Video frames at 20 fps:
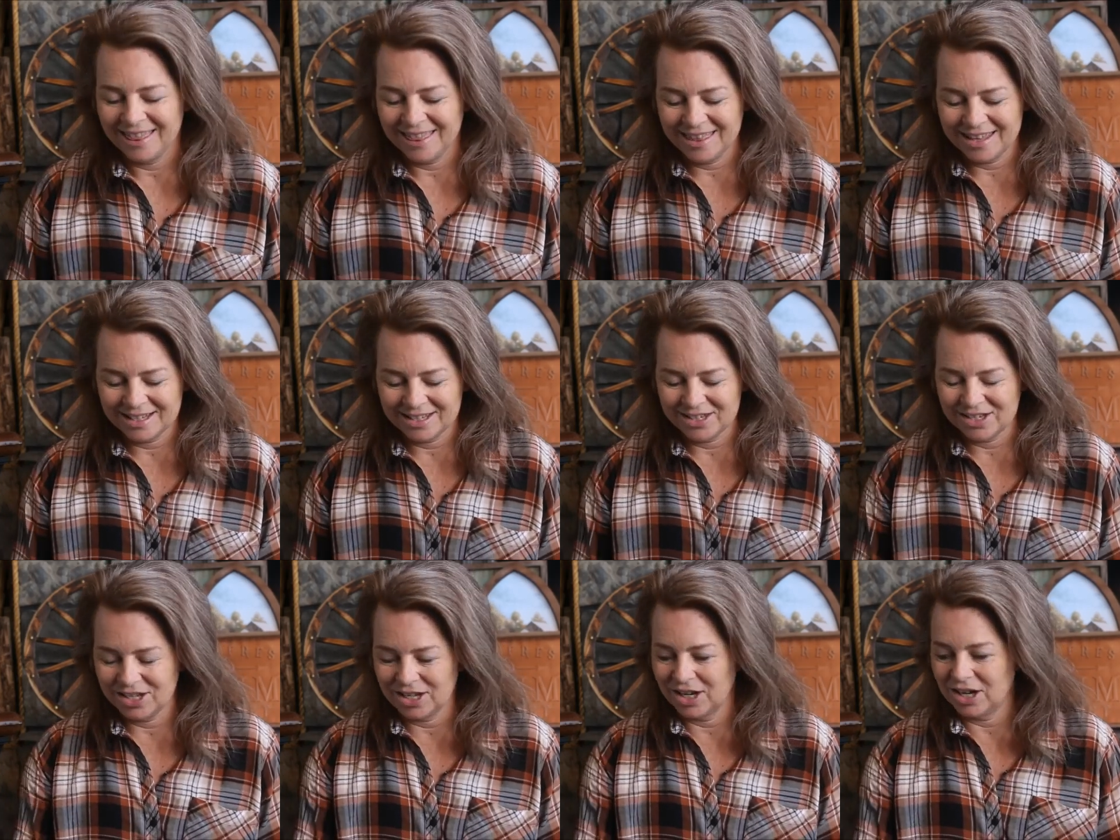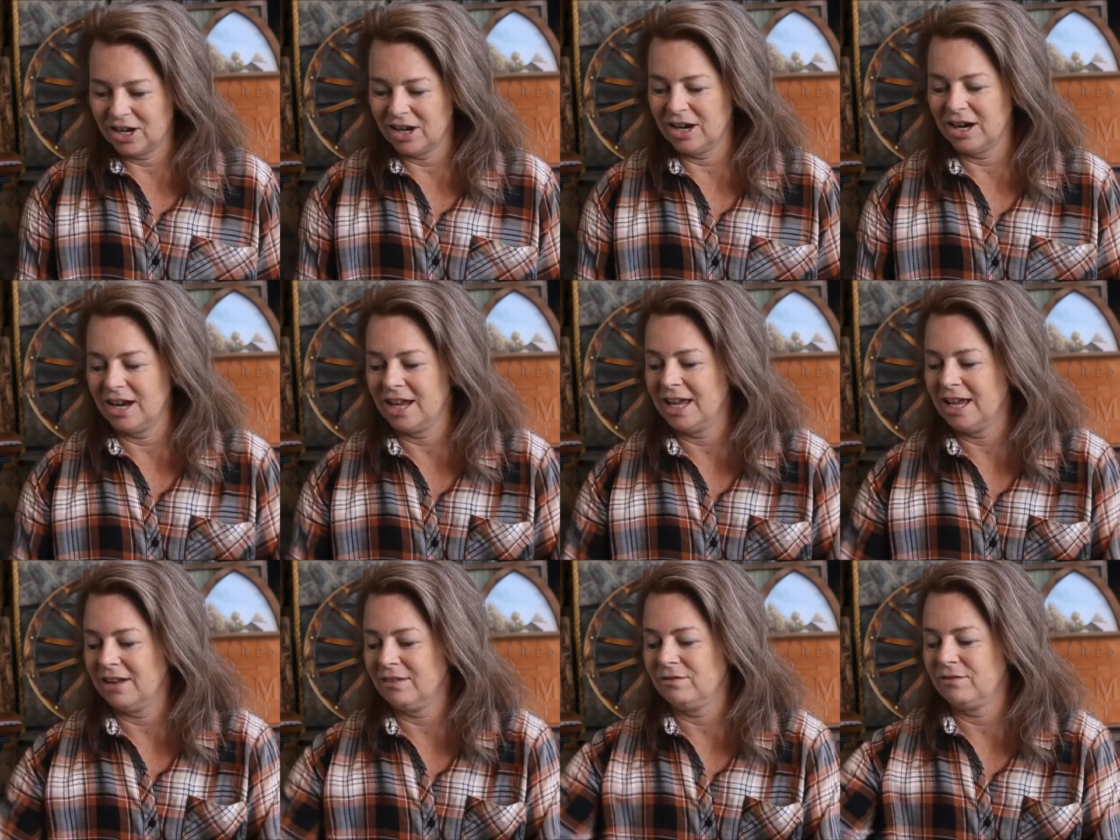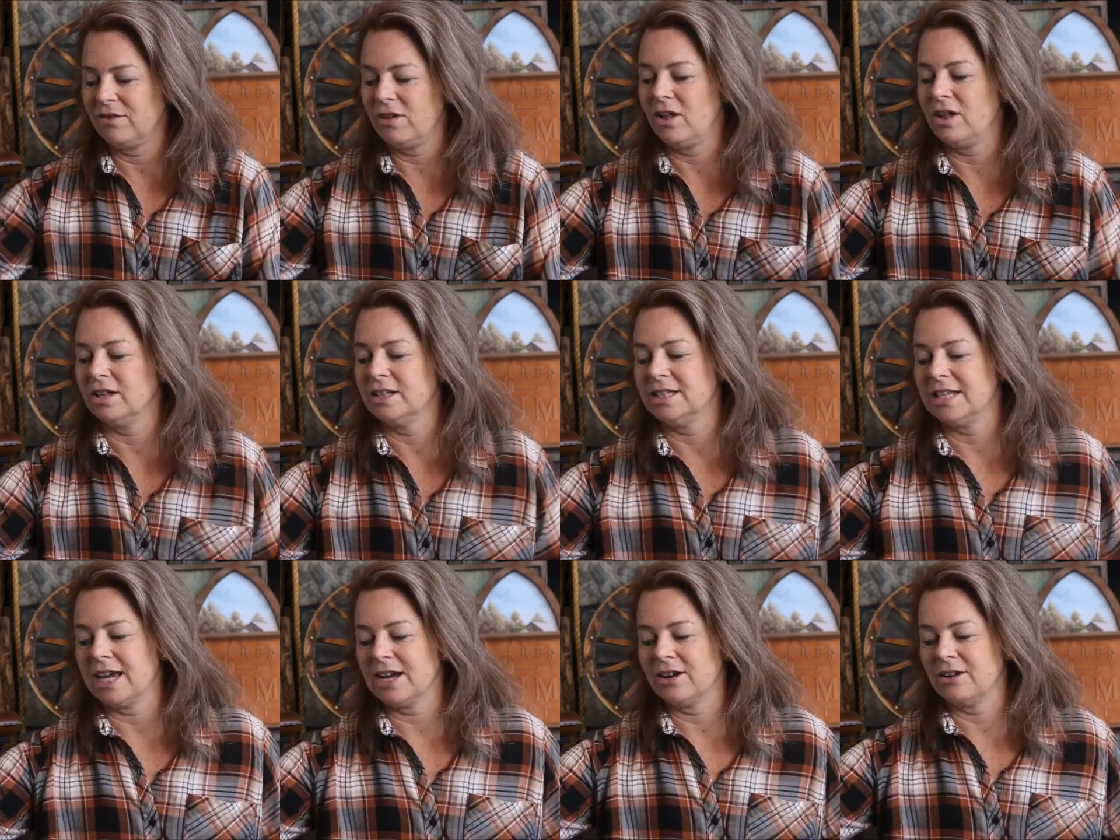this year in fall
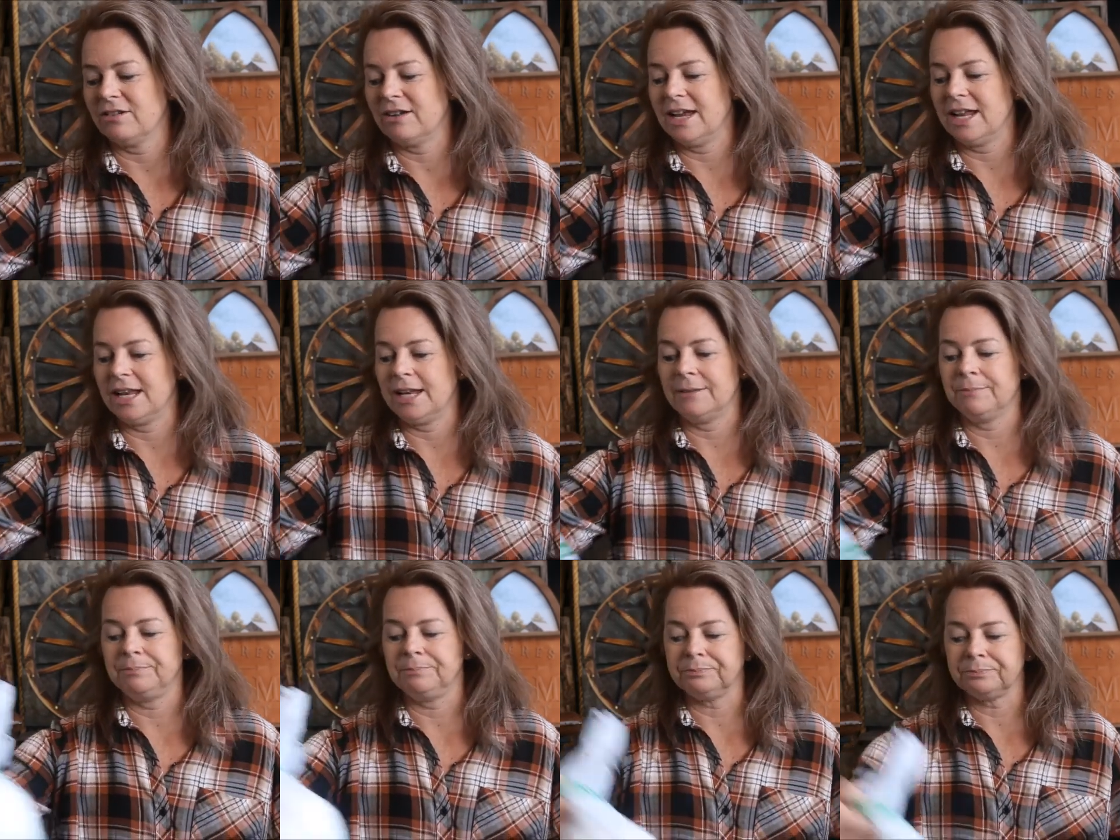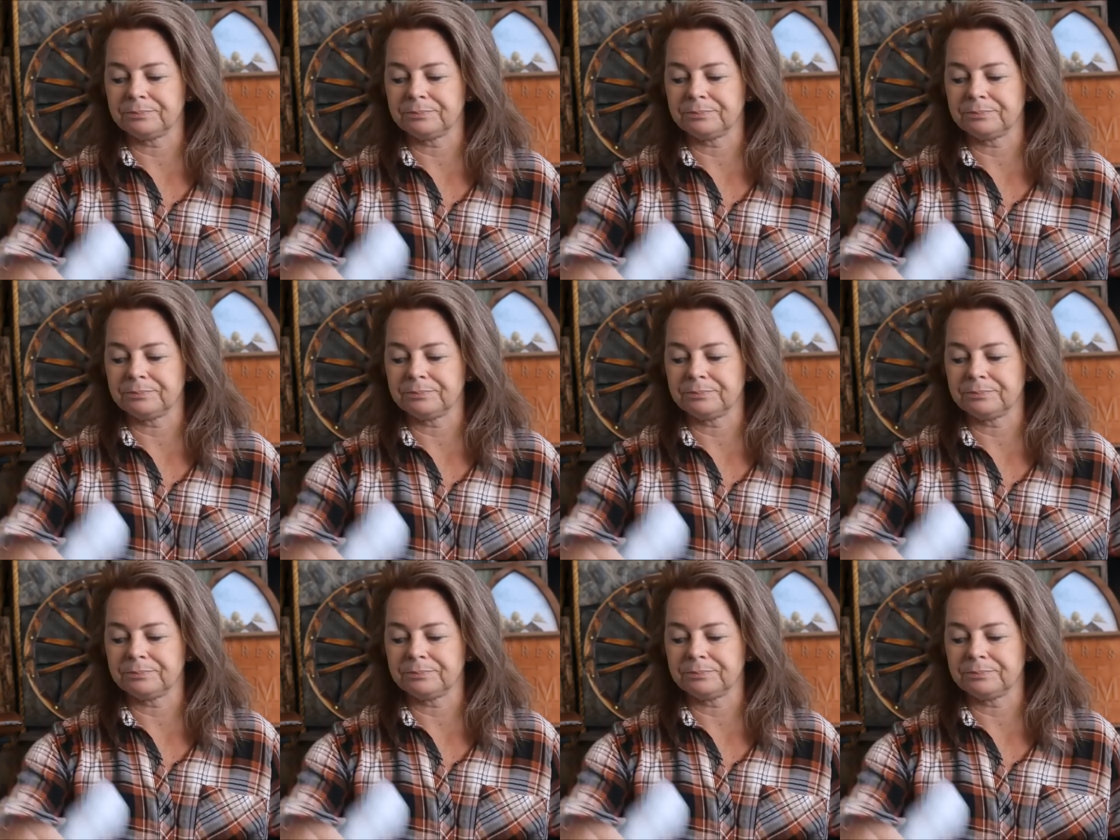decorating.